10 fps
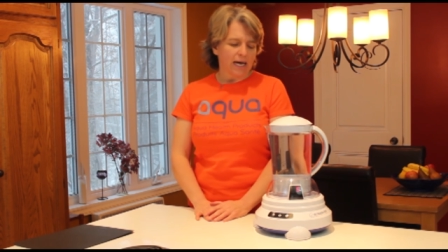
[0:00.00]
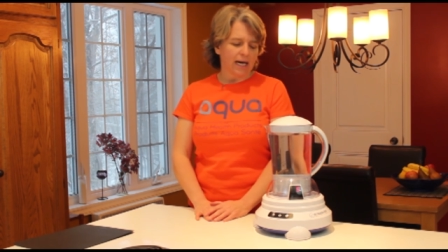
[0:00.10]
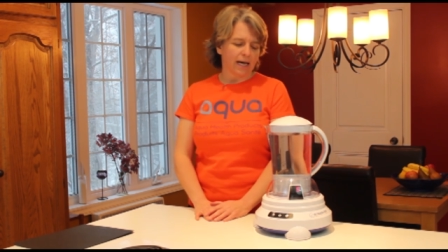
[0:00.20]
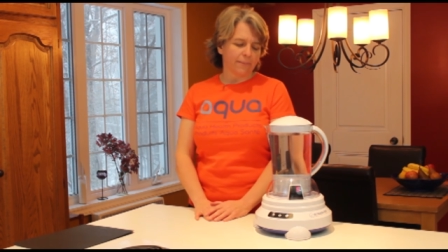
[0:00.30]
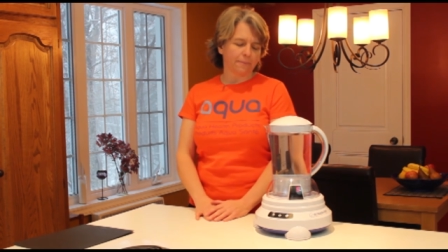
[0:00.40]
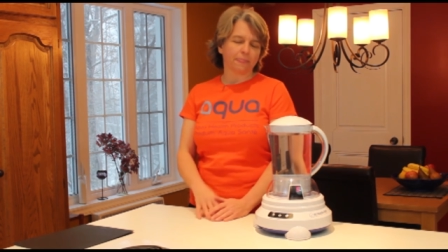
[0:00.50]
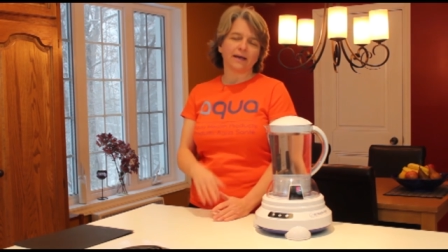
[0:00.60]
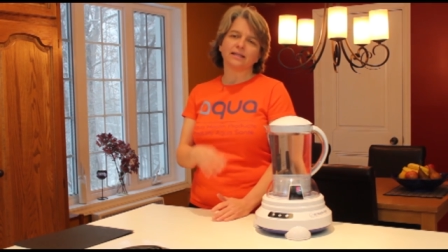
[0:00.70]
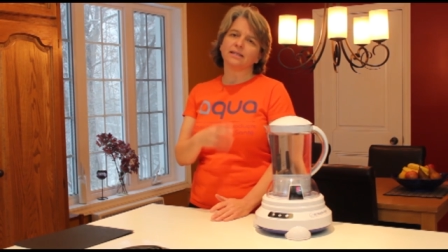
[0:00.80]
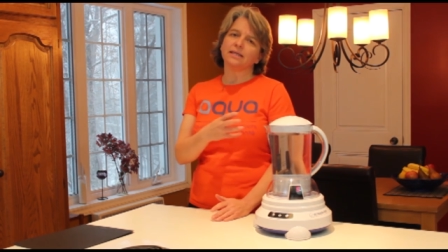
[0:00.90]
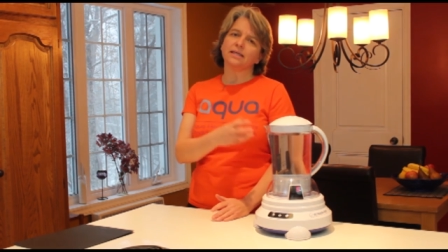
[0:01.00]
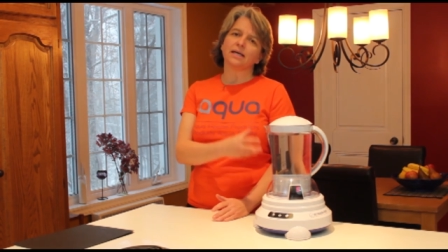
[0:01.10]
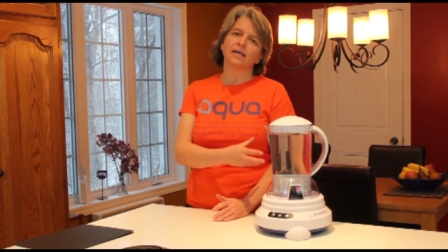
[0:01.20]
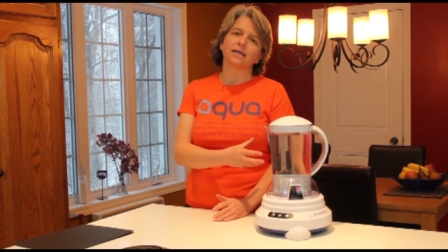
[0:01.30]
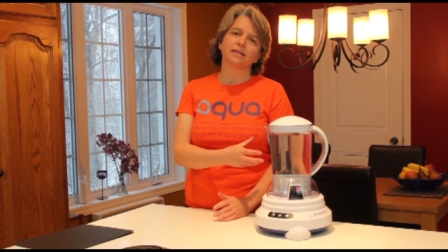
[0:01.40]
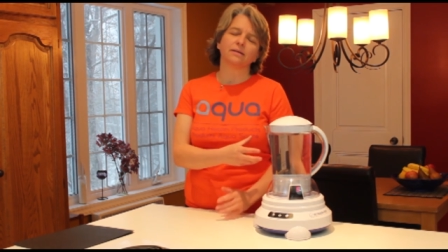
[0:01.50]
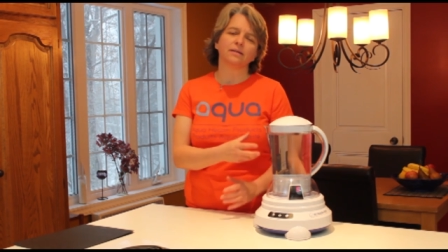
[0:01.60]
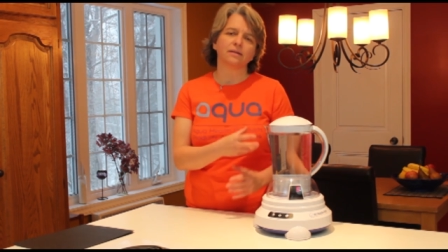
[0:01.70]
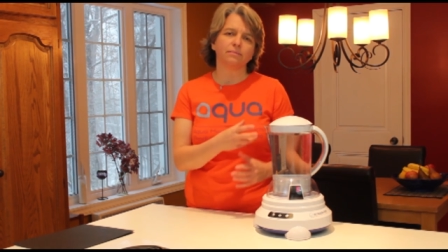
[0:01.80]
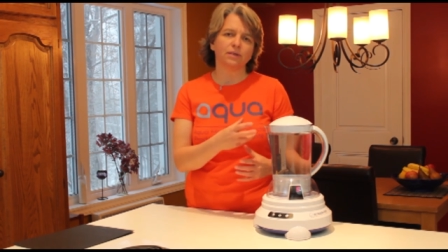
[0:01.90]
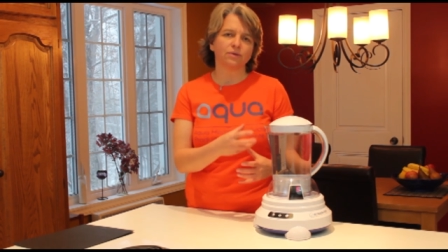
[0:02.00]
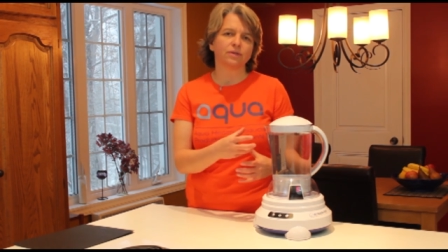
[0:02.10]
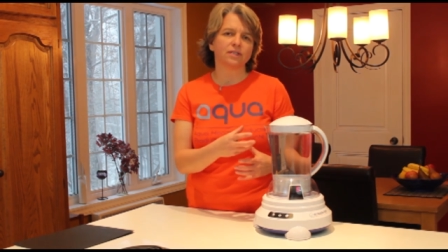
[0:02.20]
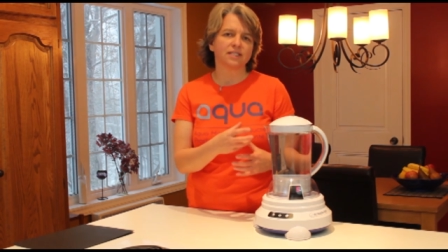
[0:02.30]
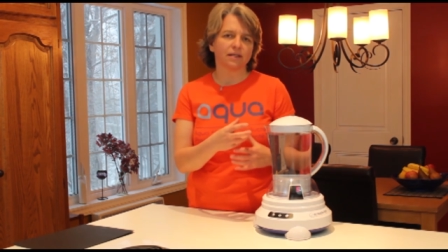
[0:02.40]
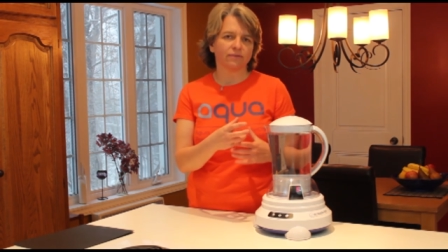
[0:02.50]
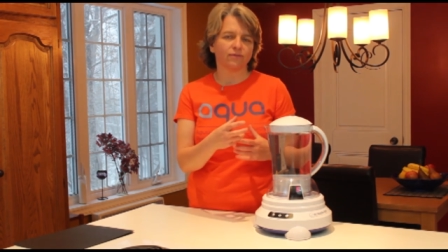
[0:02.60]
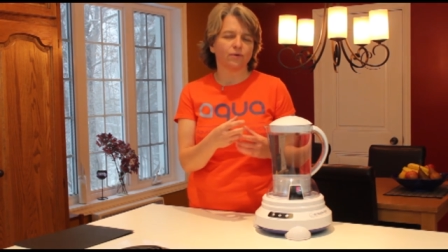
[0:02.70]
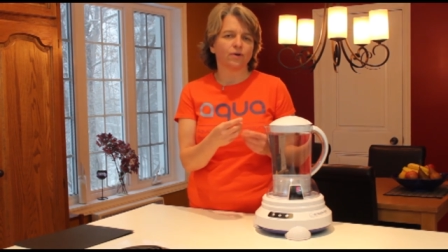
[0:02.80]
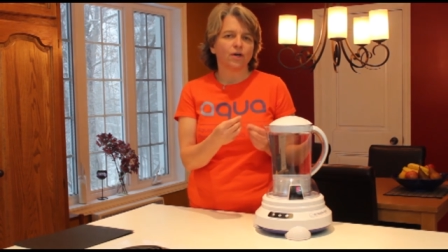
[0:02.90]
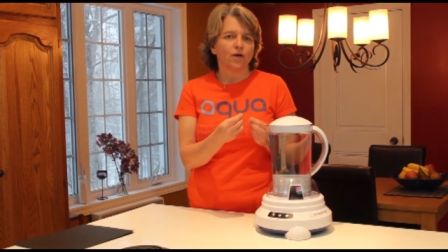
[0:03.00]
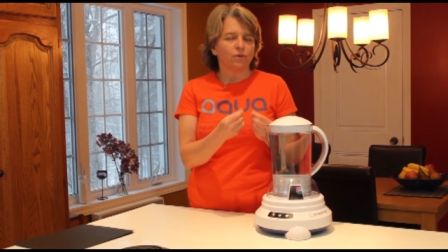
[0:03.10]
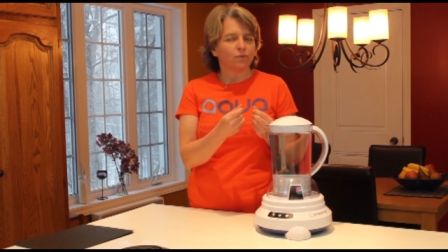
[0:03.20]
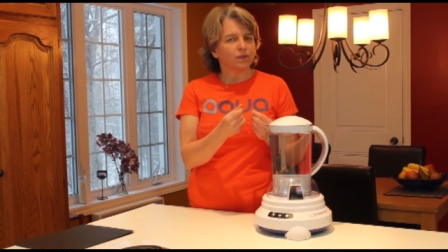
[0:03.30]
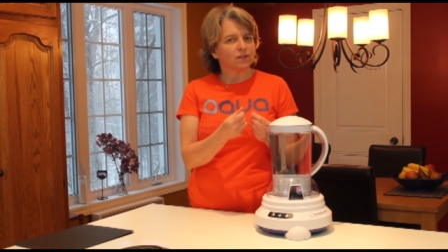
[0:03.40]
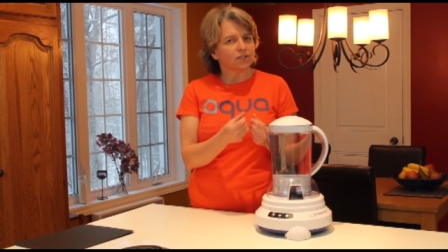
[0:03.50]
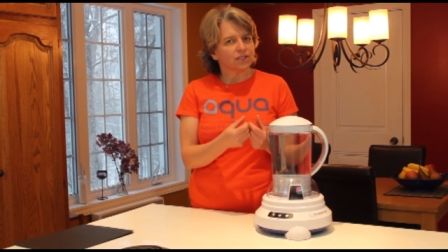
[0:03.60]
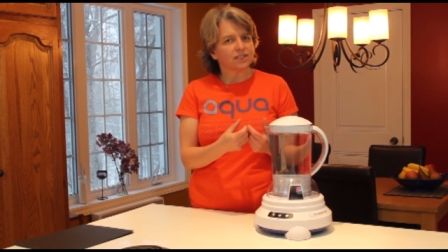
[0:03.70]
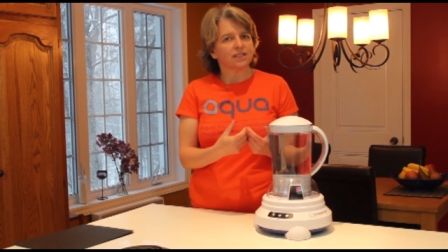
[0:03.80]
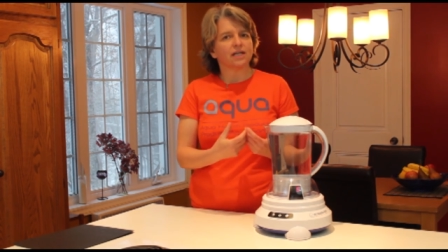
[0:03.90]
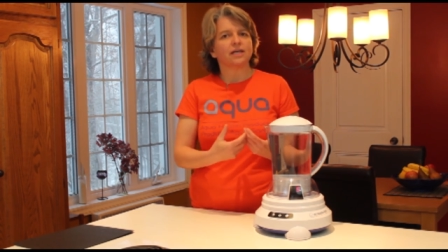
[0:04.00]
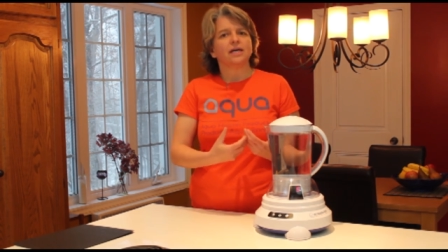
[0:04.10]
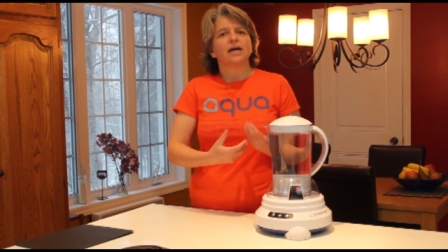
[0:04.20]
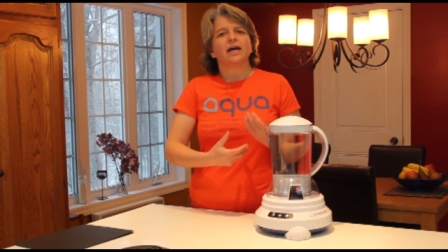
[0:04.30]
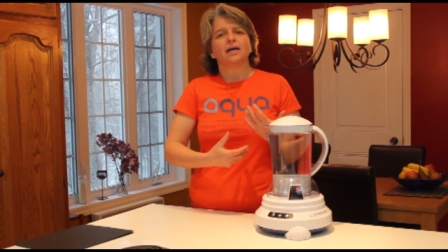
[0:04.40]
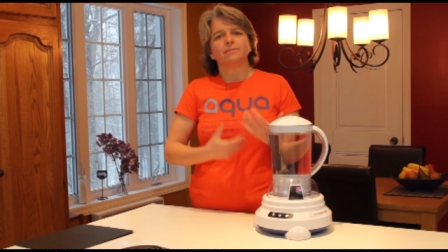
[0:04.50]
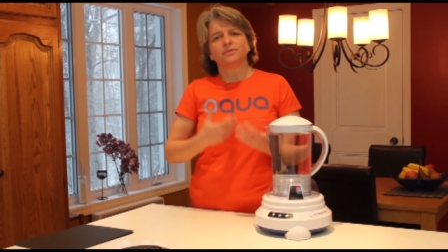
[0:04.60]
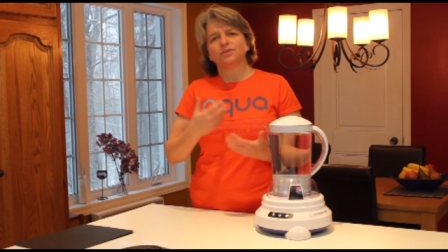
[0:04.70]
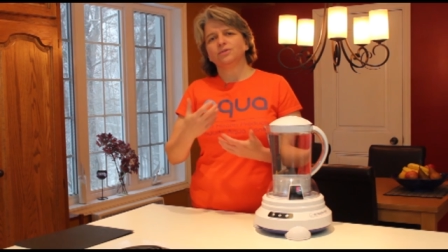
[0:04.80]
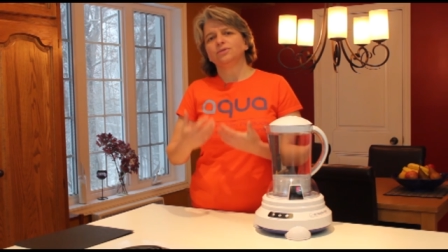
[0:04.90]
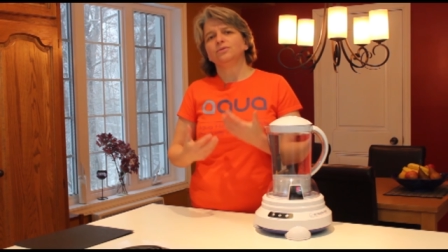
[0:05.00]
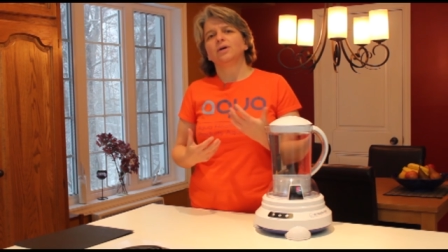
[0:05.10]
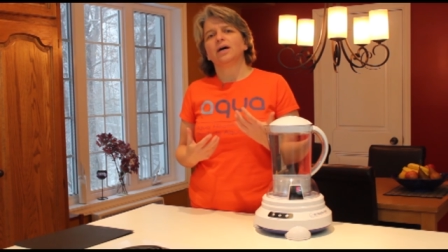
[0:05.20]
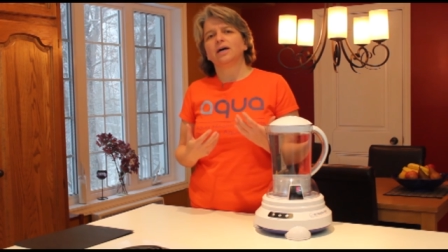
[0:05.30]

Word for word: Um, and the, uh, the, the minerals, therefore, will just uh, help to